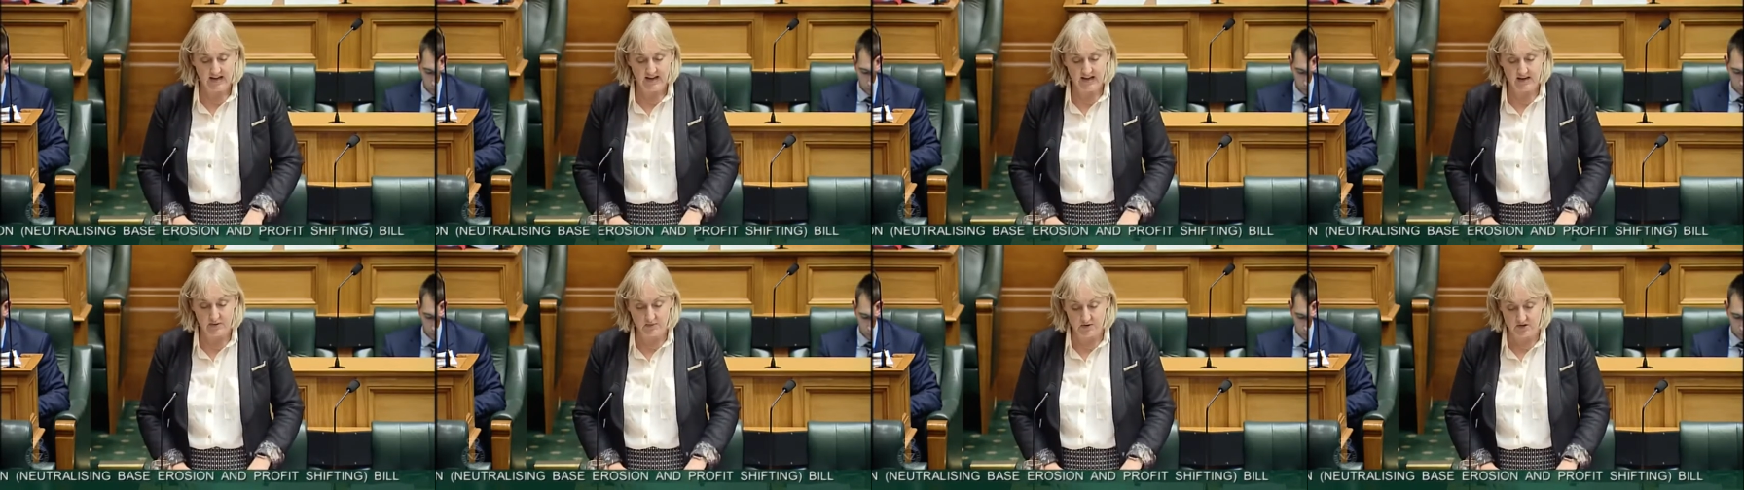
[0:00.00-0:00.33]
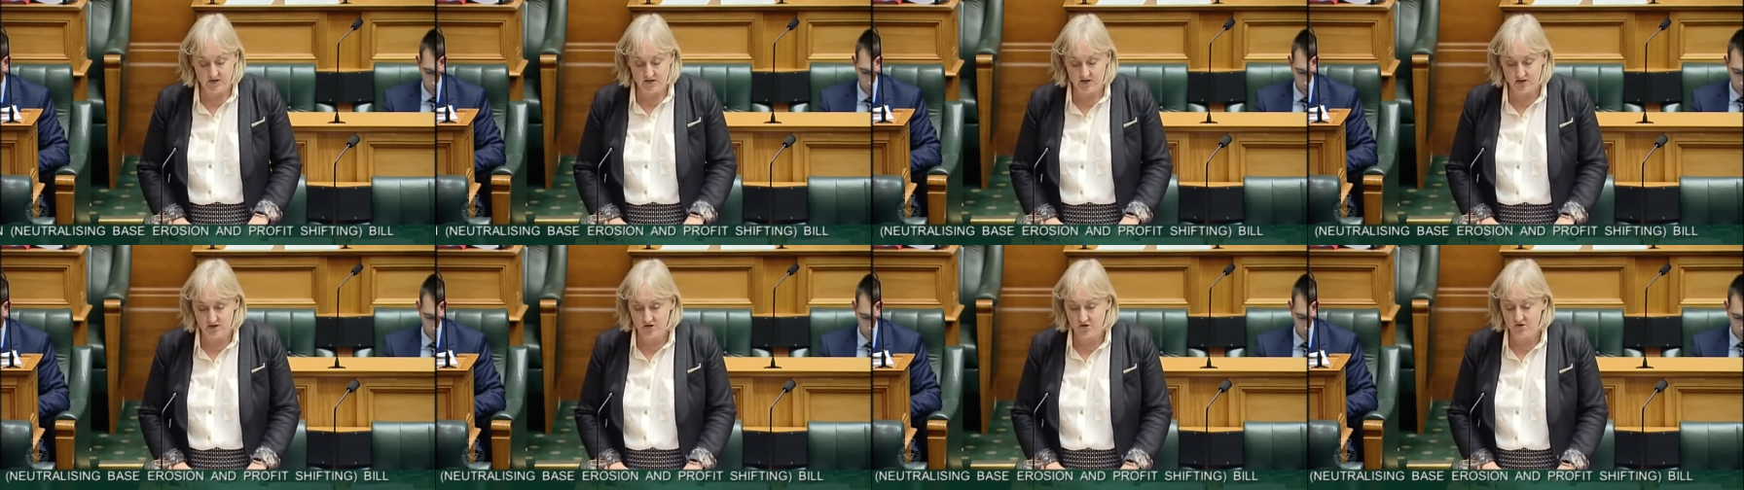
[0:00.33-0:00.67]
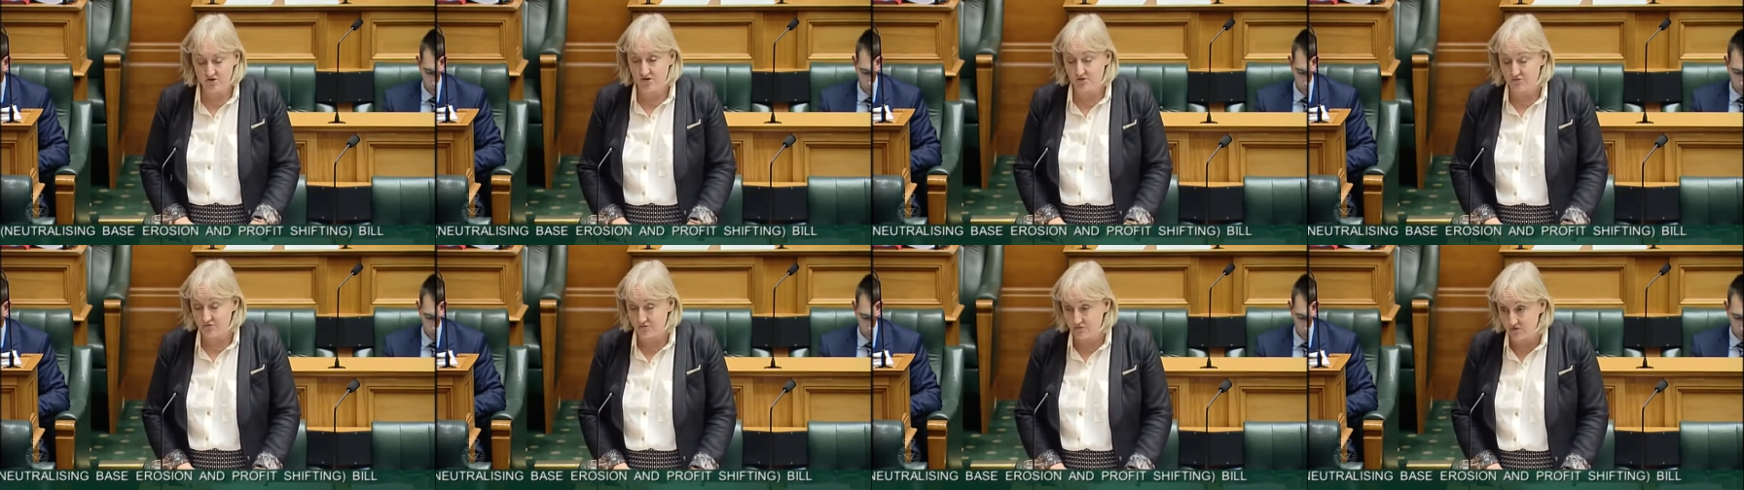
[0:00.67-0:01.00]
it was an issue
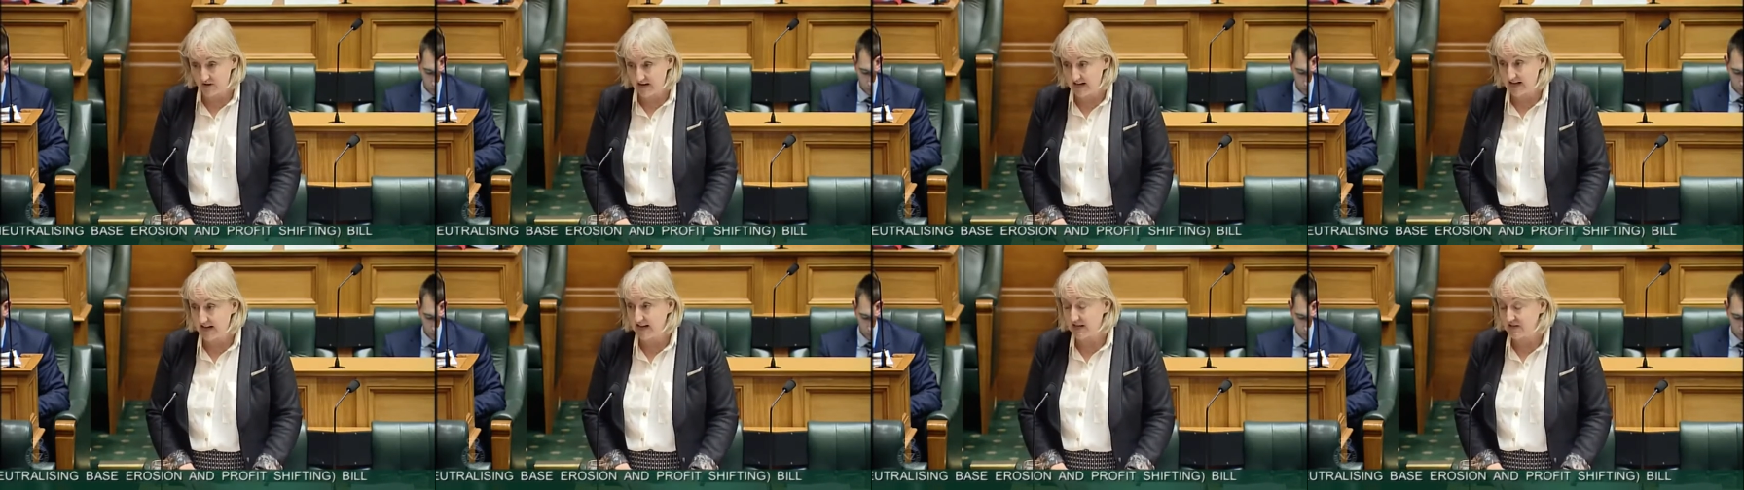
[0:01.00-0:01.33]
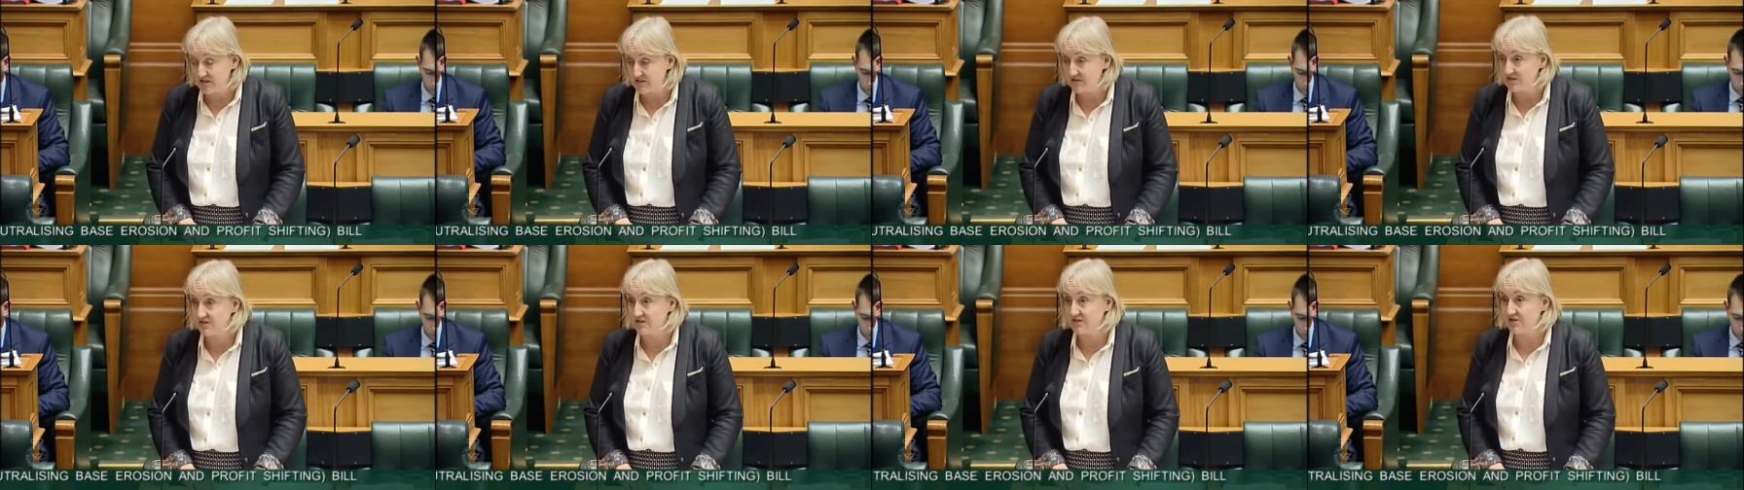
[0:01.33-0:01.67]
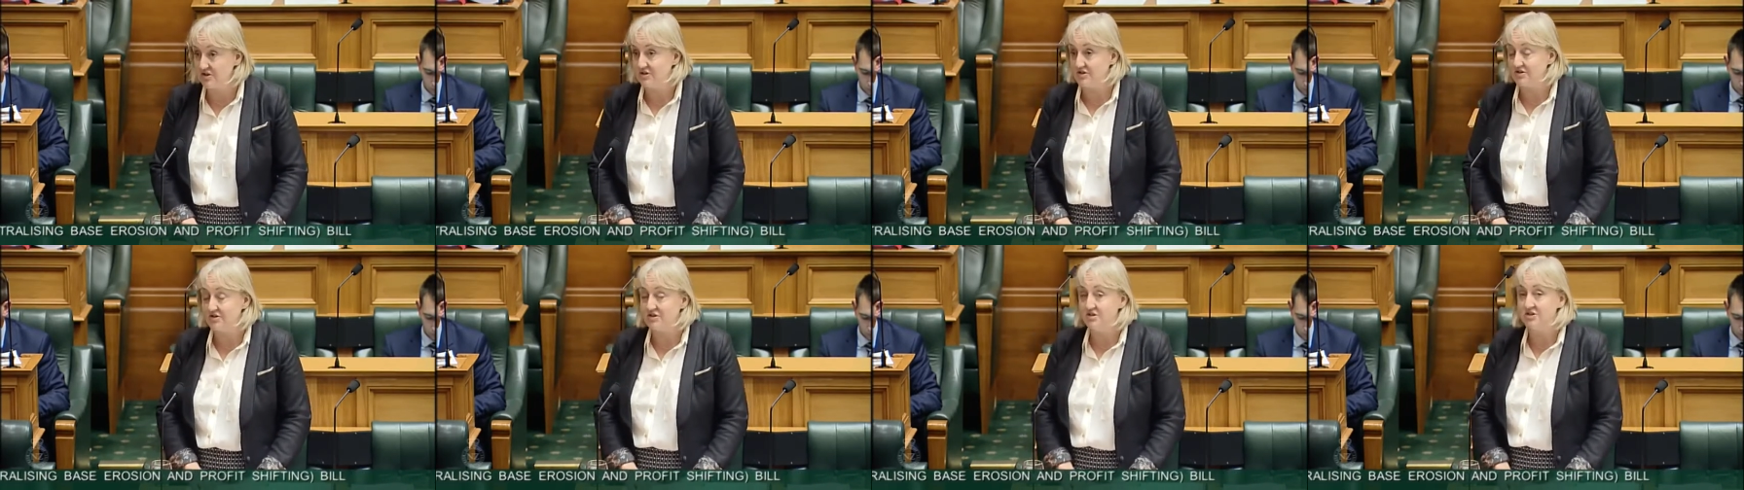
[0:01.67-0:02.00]
that really
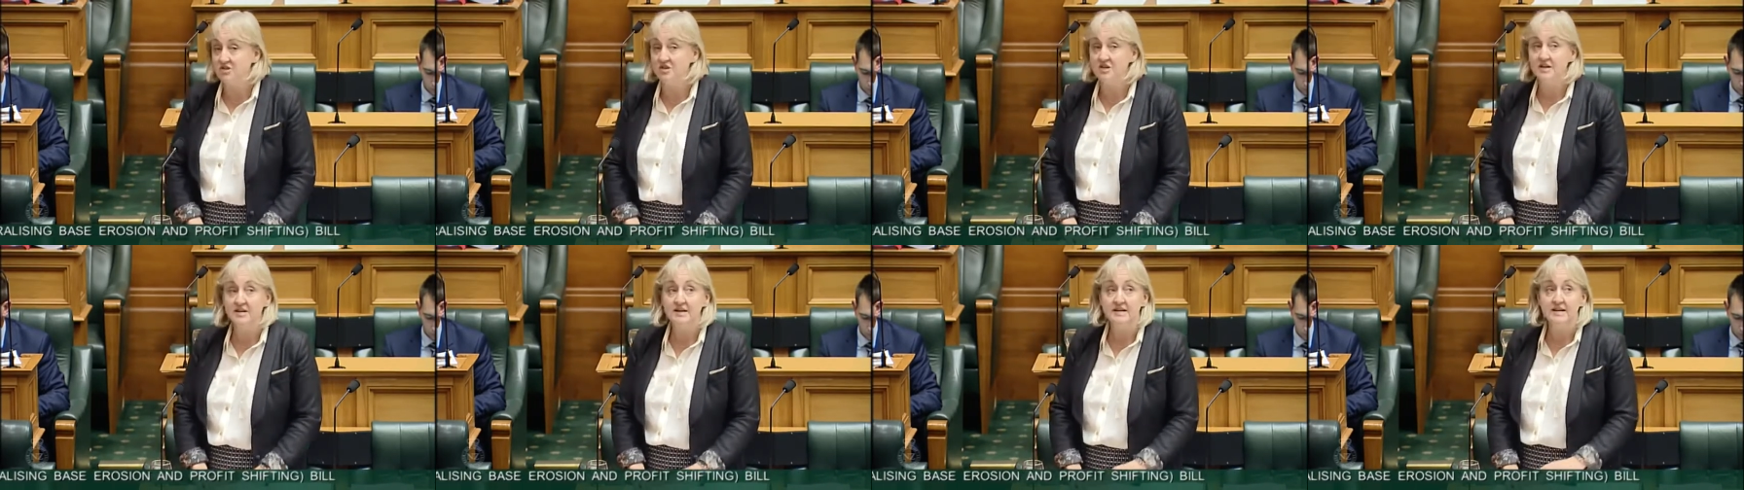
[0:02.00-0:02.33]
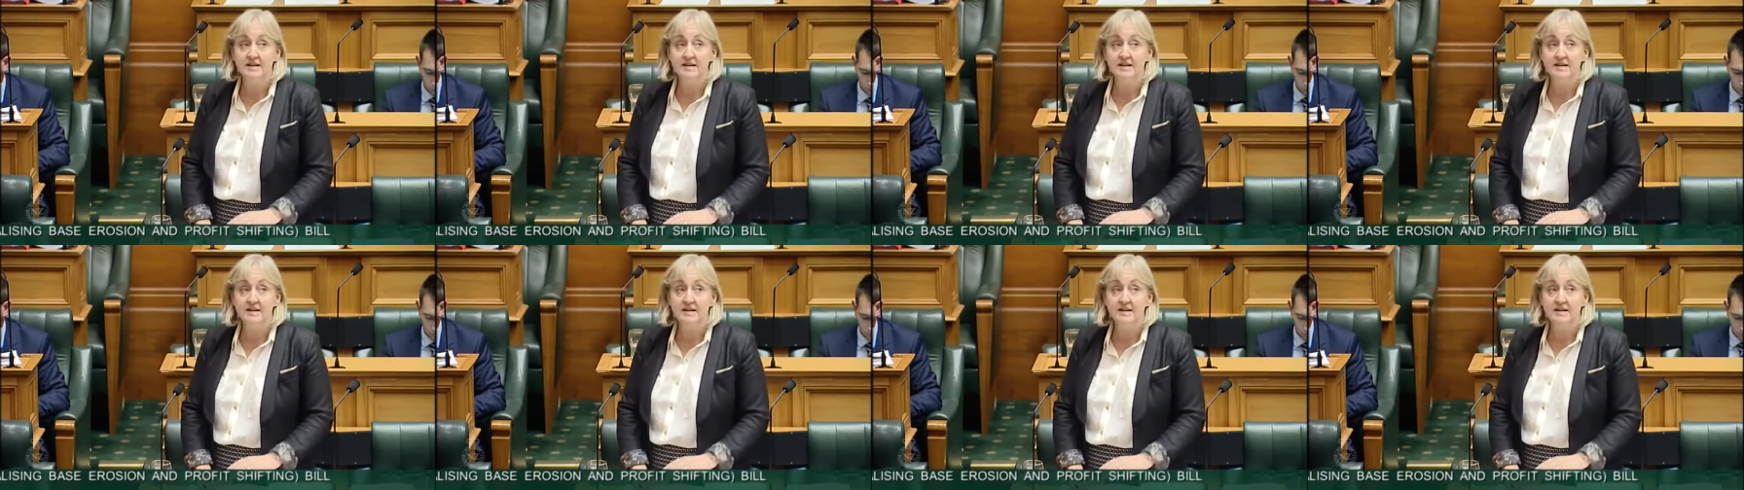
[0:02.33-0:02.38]
concerned